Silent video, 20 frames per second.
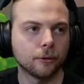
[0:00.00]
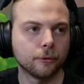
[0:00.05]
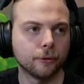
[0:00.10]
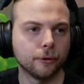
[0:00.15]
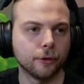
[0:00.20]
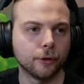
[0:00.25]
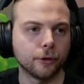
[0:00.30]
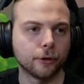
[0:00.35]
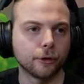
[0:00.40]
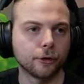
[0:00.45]

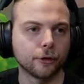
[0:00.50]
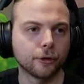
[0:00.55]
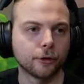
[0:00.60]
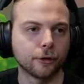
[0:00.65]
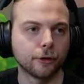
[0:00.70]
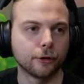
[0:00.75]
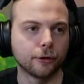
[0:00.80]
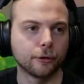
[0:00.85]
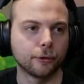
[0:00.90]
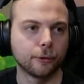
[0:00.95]
Do do
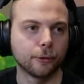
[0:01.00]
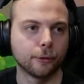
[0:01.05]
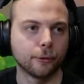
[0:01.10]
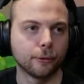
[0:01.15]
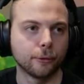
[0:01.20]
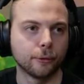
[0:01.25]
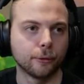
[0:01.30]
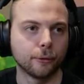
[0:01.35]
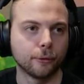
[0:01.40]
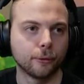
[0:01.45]
do
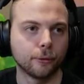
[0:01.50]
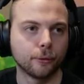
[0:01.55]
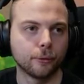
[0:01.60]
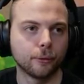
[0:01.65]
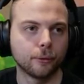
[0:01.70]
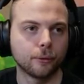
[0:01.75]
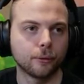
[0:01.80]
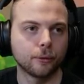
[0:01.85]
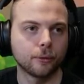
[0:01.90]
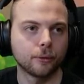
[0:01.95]
do.